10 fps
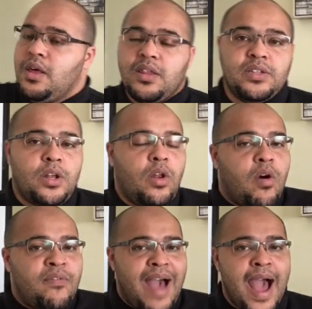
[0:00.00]
there's a lot
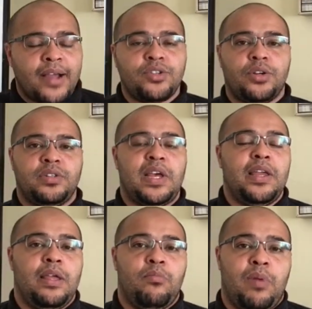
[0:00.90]
of action
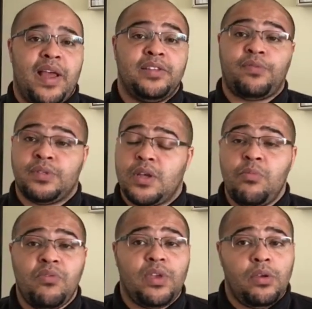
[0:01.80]
taking place. For some
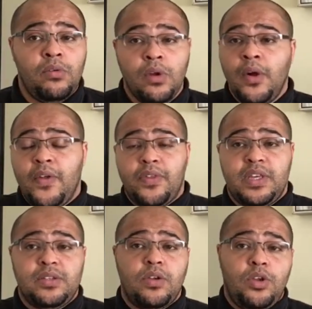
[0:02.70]
of you,
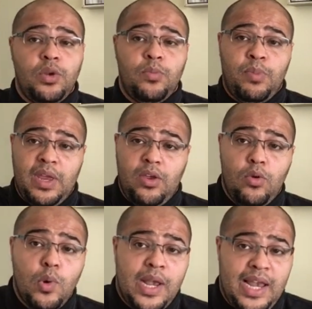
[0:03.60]
this could you be
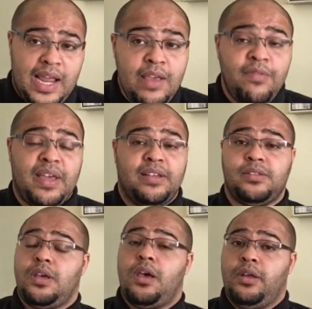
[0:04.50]
you leaving
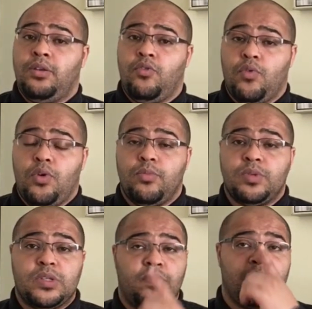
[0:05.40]
certain
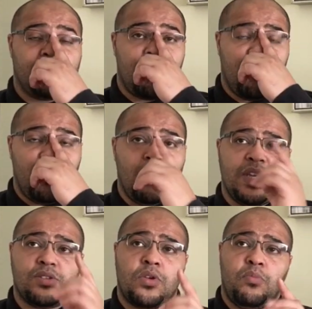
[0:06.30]
groups. For some of you,
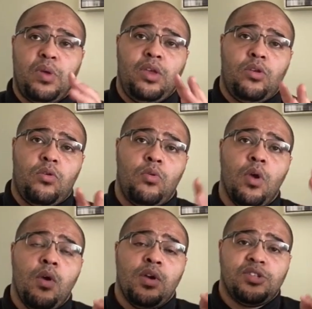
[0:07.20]
this could be you
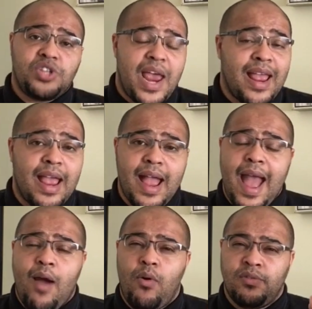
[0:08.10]
checking
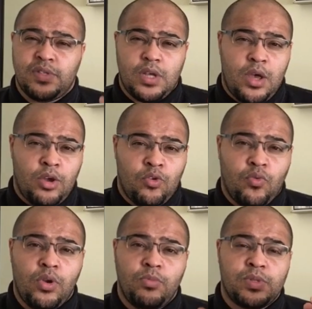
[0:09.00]
out of certain
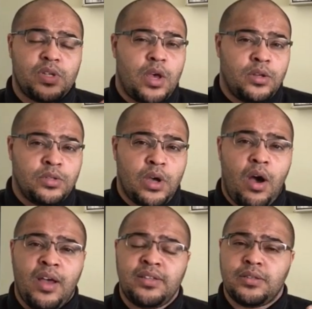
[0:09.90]
groups, certain
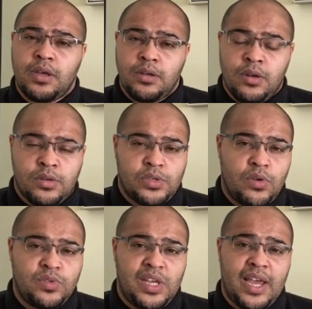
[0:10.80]
ties, certain
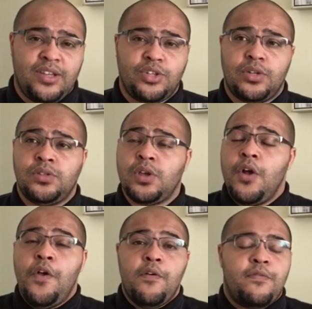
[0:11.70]
associations
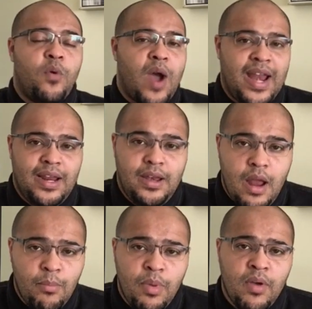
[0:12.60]
for any
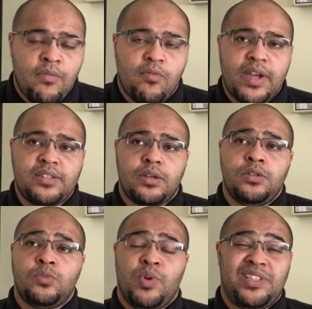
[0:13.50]
number of
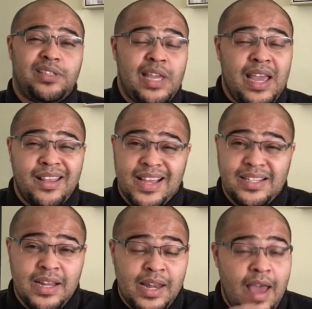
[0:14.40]
reasons. We're seeing
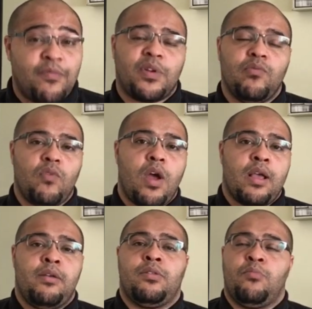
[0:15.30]
this left and right
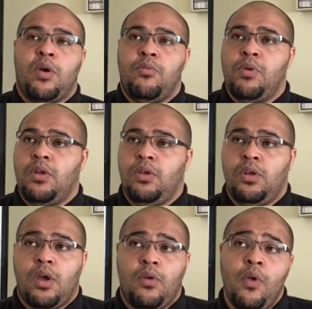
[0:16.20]
at the moment, you
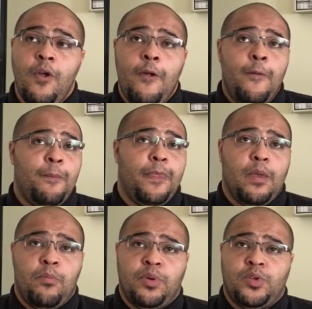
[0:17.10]
know,
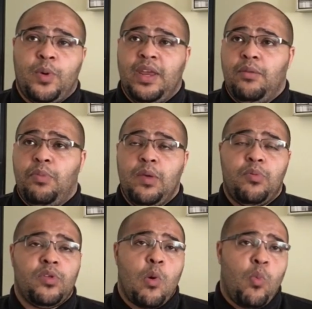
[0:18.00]
between
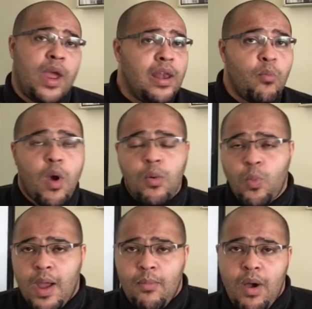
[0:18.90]
people that will and won't
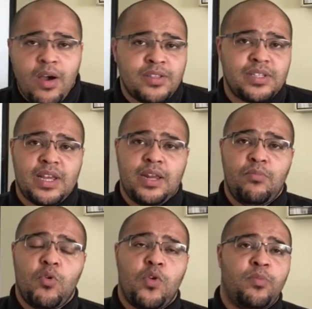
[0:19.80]
wear masks
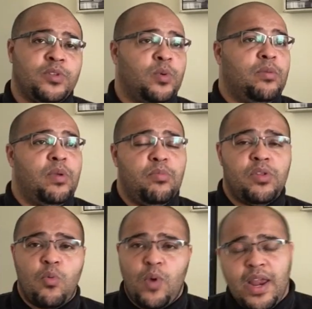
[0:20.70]
anymore, between people
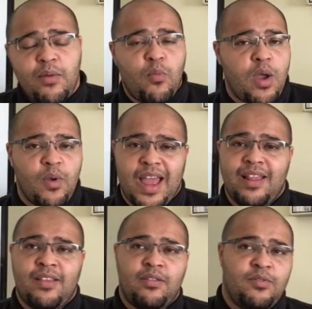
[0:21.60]
that will and won't get
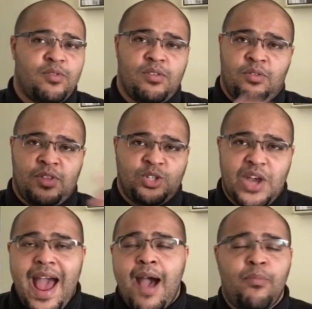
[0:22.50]
the, the, the
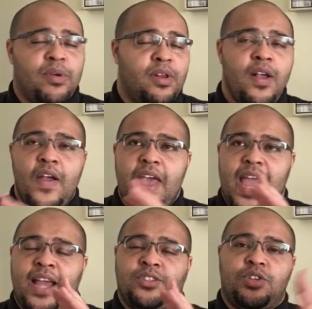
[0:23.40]
jab, and
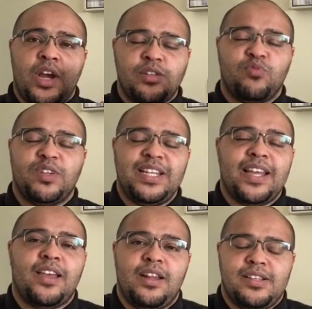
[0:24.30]
it's just
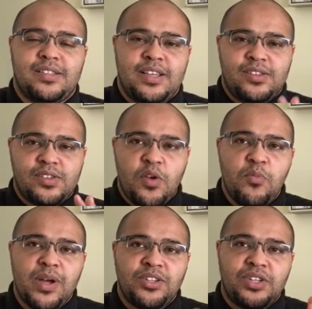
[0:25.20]
ridiculous. There's so
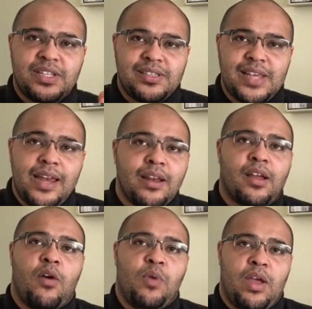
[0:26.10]
much dissent
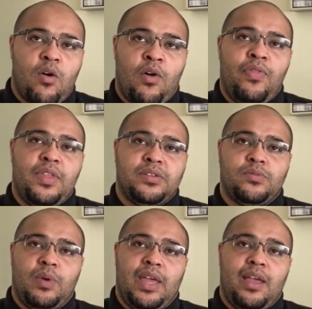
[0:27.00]
going on
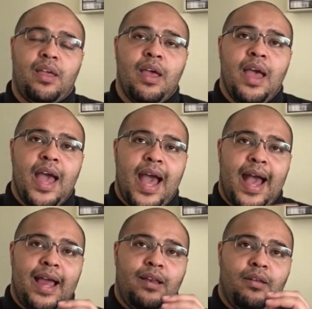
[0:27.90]
this week.
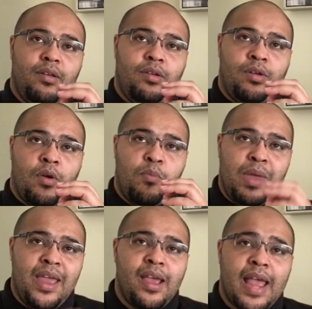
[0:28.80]
And, you know,
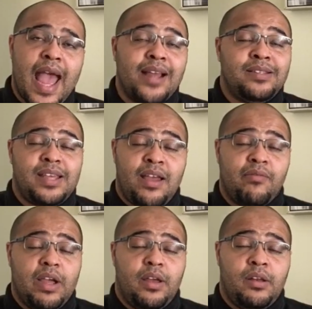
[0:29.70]
being a
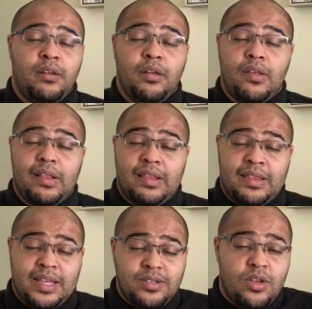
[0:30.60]
Cancerian,
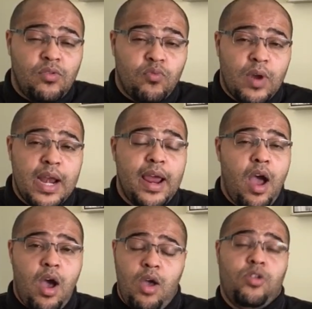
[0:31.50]
this can really
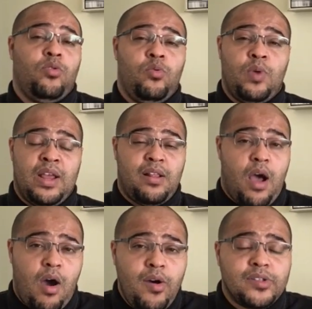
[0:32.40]
hurt you in the
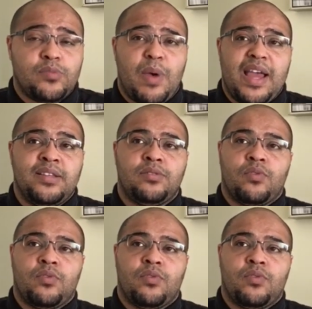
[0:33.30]
heart space,